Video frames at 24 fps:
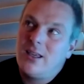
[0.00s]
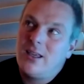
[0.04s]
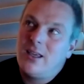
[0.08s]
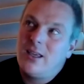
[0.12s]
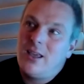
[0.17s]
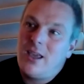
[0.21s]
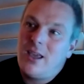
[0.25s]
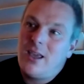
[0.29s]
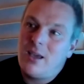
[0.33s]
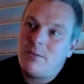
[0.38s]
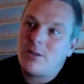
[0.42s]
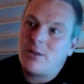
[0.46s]

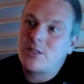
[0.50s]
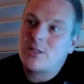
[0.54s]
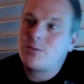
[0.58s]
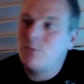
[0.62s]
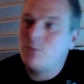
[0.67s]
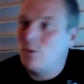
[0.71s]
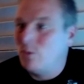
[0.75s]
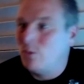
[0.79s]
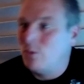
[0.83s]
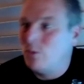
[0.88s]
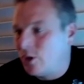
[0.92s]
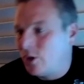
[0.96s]
How much
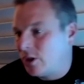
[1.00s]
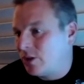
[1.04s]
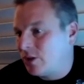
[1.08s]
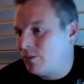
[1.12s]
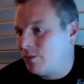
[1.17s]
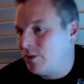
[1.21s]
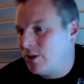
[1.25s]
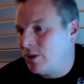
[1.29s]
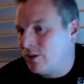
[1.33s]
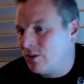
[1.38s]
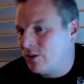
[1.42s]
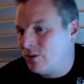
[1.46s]
more work
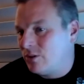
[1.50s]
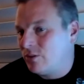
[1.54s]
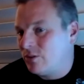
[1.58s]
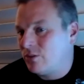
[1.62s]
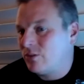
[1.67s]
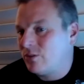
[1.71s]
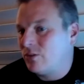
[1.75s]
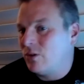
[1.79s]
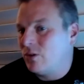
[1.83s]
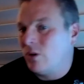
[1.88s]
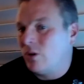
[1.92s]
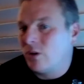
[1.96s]
can we
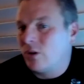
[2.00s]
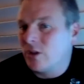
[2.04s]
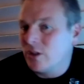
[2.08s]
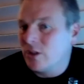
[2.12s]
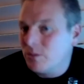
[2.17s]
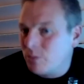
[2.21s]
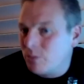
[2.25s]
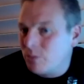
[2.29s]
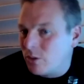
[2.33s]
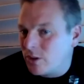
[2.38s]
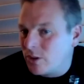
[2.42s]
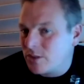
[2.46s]
do, or can
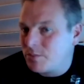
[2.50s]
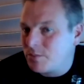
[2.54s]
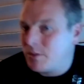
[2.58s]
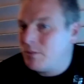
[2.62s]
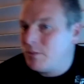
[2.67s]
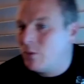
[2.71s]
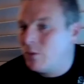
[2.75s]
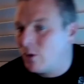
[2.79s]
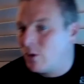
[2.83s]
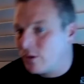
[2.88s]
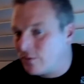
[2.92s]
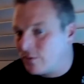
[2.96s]
the boys be
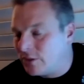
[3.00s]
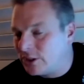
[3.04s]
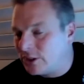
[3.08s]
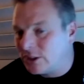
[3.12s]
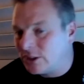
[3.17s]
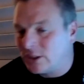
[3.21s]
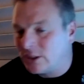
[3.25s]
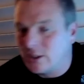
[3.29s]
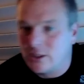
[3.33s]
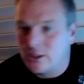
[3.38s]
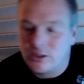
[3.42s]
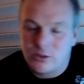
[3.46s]
more
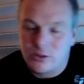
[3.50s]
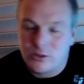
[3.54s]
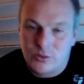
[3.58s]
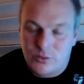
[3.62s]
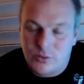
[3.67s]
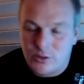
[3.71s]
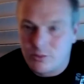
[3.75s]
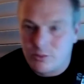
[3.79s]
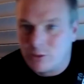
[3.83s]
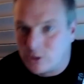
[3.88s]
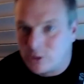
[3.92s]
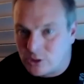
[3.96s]
efficient and do a
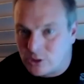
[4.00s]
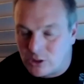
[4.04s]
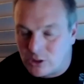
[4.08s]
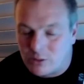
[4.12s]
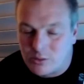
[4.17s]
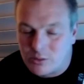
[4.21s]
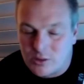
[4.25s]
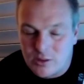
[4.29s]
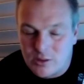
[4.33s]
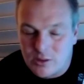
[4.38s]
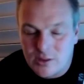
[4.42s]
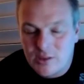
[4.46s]
few more
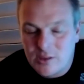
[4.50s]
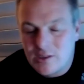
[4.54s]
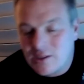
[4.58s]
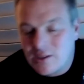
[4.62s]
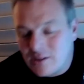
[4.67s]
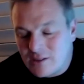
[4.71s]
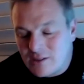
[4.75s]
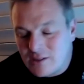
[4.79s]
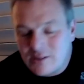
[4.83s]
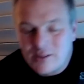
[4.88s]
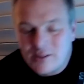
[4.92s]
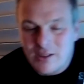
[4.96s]
jobs?
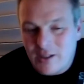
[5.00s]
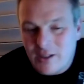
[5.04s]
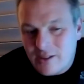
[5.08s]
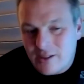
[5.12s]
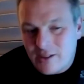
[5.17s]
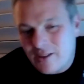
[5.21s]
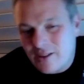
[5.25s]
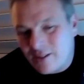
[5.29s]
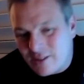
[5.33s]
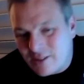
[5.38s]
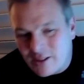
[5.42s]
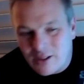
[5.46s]
So do
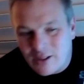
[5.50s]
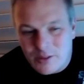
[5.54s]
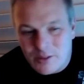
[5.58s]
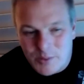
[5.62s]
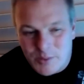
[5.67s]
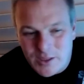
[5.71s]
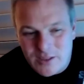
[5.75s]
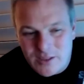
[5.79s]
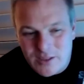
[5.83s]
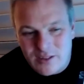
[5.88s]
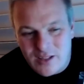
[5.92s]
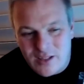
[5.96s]
you know what I
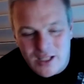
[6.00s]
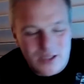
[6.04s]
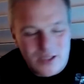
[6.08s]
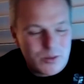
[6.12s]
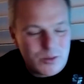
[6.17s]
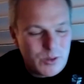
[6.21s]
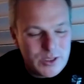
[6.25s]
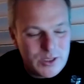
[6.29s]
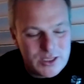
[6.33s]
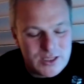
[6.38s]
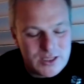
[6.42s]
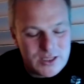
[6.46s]
mean? So
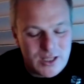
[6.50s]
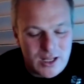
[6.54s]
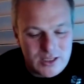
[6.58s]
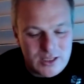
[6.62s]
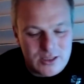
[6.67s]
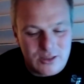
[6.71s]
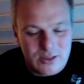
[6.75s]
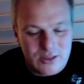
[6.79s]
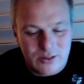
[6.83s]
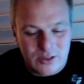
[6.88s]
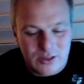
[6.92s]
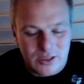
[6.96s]
that's where you
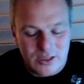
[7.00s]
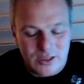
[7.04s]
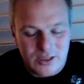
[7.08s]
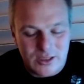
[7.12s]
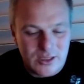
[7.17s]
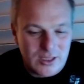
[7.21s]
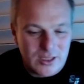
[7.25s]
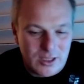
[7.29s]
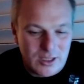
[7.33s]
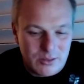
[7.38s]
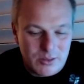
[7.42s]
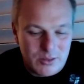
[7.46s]
start to look at it
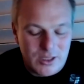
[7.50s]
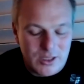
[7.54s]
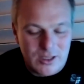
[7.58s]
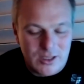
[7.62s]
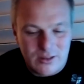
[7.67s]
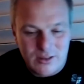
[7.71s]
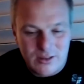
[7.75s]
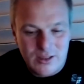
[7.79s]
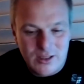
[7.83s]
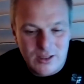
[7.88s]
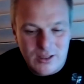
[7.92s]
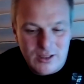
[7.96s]
and you go,
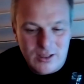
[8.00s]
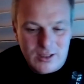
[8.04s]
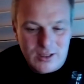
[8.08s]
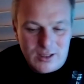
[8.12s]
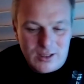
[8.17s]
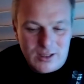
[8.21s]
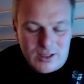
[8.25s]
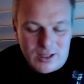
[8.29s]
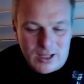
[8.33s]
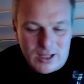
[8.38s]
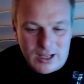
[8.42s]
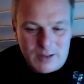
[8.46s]
well,
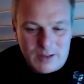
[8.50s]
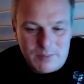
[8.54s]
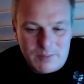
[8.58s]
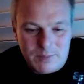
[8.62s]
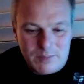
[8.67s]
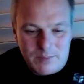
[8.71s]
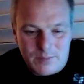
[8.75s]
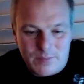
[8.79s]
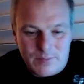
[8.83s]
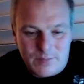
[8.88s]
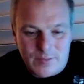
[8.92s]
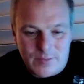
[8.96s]

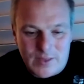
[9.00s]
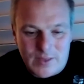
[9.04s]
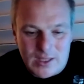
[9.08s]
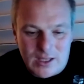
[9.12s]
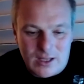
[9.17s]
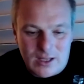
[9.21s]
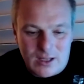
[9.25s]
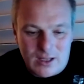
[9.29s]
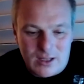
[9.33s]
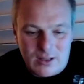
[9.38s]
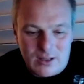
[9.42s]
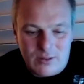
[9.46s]

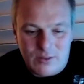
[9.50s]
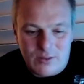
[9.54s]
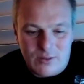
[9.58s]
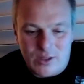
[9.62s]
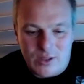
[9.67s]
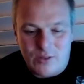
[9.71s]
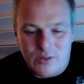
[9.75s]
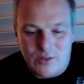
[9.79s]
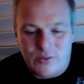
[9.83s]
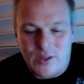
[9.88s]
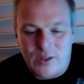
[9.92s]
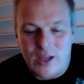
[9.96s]

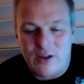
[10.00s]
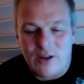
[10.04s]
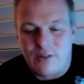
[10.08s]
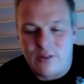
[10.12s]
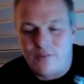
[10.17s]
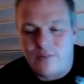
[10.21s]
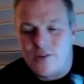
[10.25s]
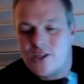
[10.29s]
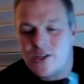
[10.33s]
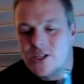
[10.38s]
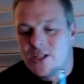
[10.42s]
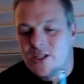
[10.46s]
if their
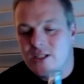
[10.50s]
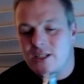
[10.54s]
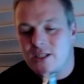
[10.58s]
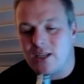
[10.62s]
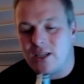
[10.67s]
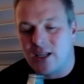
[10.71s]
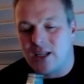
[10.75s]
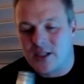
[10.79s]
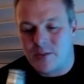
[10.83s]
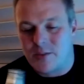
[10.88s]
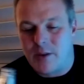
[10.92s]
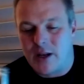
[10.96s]
efficiency
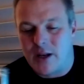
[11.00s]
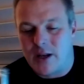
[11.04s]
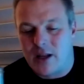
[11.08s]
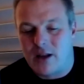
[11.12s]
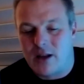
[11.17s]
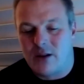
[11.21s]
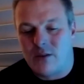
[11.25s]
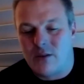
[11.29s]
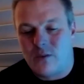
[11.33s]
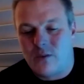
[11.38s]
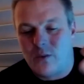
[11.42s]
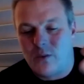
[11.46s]
gets
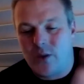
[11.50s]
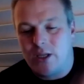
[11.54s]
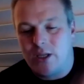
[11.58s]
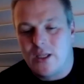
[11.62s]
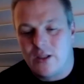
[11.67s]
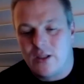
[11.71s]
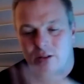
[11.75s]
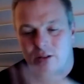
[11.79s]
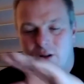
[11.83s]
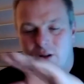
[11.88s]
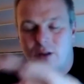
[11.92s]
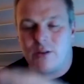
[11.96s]
better, we
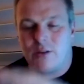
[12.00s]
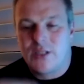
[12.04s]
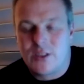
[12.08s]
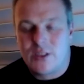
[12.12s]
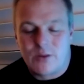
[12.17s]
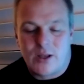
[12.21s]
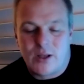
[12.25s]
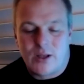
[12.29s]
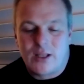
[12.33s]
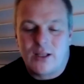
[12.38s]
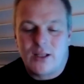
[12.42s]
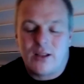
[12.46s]
can grow in
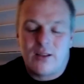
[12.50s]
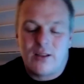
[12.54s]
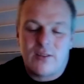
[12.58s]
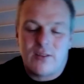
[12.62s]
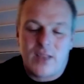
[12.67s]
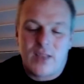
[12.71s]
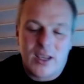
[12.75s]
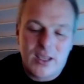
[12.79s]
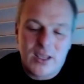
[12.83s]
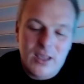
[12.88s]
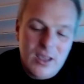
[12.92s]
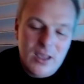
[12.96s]
this way.
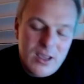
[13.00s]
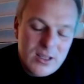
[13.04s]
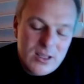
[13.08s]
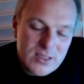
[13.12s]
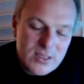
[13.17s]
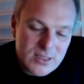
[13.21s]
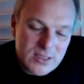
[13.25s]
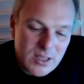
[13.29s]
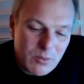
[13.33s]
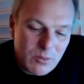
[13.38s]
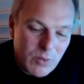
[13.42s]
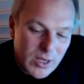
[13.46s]
And
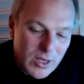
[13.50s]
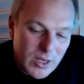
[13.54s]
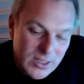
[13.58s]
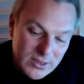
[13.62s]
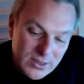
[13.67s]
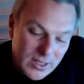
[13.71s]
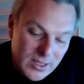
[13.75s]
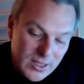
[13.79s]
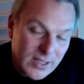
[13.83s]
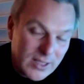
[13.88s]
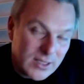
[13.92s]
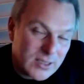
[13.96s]
some
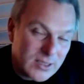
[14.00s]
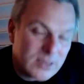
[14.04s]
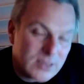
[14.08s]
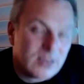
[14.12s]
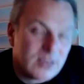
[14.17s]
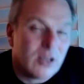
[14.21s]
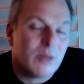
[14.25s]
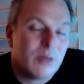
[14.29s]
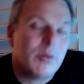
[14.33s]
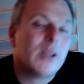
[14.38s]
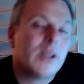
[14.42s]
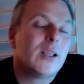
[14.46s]
ways they need to
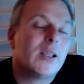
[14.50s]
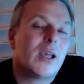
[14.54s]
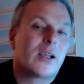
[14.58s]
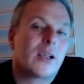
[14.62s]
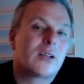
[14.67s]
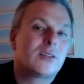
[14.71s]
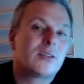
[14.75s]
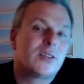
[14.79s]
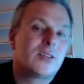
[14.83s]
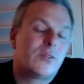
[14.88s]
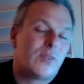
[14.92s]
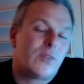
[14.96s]
know about
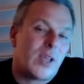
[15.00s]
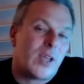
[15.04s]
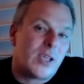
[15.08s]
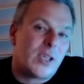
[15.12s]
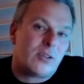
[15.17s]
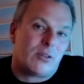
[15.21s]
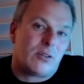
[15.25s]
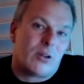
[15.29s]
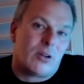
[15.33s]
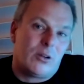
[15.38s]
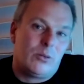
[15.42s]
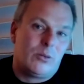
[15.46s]
that, because if they
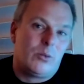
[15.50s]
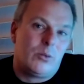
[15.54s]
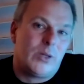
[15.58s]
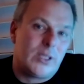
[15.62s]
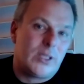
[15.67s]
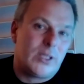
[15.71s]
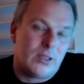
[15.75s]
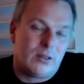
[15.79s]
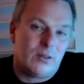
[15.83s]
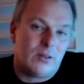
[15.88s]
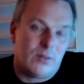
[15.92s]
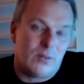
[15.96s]
grow,
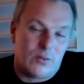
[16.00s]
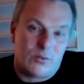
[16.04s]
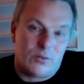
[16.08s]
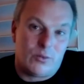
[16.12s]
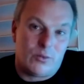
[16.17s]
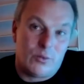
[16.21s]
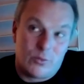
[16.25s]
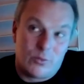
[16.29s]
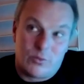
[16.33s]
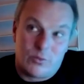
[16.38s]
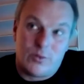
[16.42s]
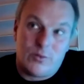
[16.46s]

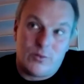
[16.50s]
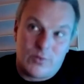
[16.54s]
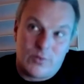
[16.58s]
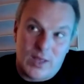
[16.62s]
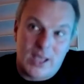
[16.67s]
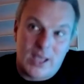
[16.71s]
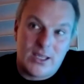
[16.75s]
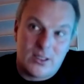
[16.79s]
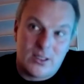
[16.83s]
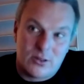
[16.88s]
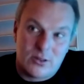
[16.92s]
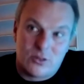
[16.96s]
if
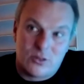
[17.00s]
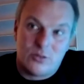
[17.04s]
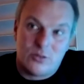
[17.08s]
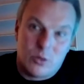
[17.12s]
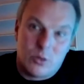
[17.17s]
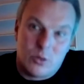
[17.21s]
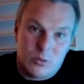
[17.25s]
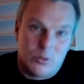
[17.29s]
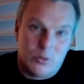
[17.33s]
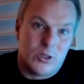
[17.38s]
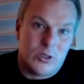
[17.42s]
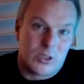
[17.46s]
they can do
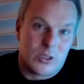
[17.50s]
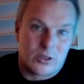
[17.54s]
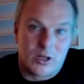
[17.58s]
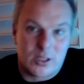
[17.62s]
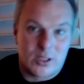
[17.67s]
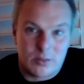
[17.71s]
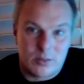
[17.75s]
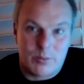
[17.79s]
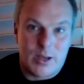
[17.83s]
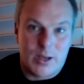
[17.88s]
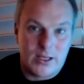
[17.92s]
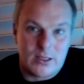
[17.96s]
more work, I
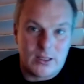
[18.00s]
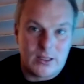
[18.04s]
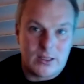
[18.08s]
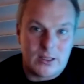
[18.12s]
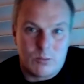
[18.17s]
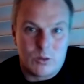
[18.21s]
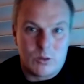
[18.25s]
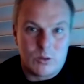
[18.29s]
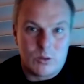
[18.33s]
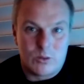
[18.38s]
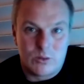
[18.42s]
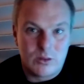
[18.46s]
can pay them
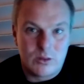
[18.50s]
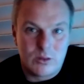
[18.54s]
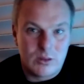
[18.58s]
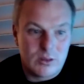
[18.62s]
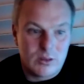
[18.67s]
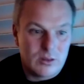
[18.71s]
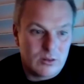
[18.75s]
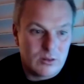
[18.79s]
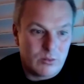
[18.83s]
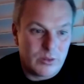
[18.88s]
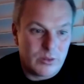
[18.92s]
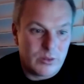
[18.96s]
more.
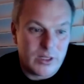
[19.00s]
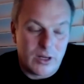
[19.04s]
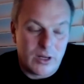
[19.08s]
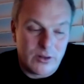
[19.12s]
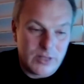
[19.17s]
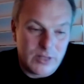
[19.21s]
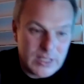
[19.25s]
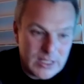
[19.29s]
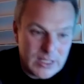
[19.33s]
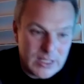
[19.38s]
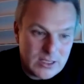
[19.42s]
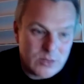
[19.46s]
We
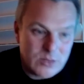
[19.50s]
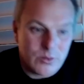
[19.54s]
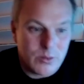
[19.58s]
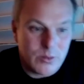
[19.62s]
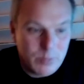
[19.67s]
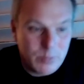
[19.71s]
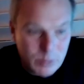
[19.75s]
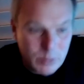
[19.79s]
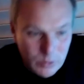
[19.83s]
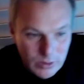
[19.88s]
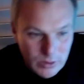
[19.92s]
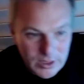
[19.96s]
don't need to
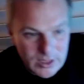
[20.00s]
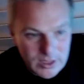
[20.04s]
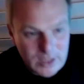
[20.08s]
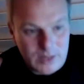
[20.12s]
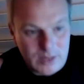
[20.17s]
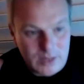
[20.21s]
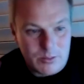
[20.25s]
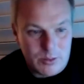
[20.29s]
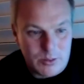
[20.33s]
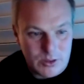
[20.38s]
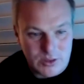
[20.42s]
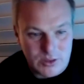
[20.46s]
employ
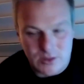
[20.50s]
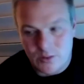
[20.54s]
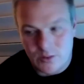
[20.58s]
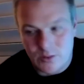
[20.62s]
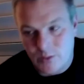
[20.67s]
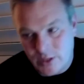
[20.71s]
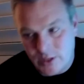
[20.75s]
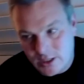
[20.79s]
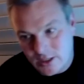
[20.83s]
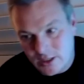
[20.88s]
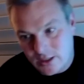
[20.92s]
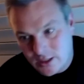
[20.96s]
another person.
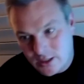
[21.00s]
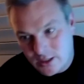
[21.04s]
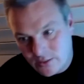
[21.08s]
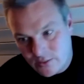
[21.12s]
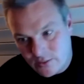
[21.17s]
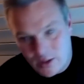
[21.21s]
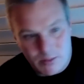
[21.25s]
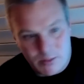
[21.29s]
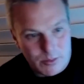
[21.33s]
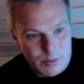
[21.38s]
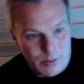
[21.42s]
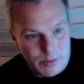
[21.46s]
We can
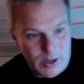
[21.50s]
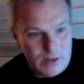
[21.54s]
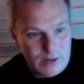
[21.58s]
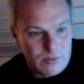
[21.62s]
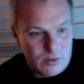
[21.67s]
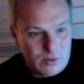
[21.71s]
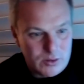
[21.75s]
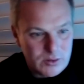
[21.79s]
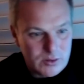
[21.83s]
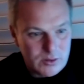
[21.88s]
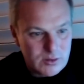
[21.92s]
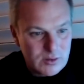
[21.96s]
give them a pay
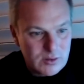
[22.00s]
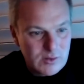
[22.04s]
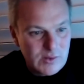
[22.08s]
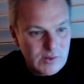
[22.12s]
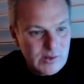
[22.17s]
rise.